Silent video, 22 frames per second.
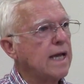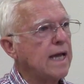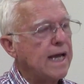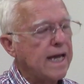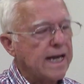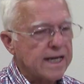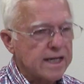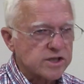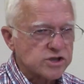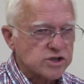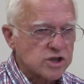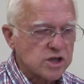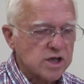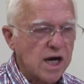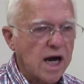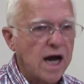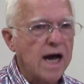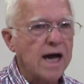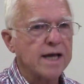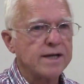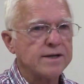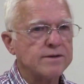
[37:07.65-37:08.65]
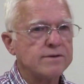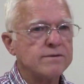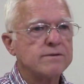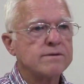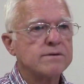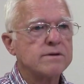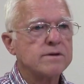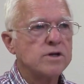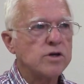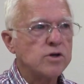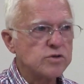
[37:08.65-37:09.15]
It is God
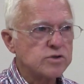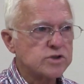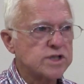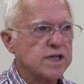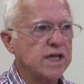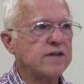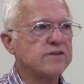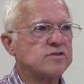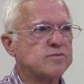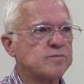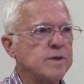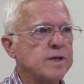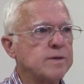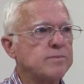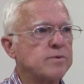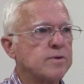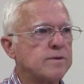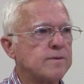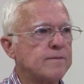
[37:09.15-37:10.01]
who saves people.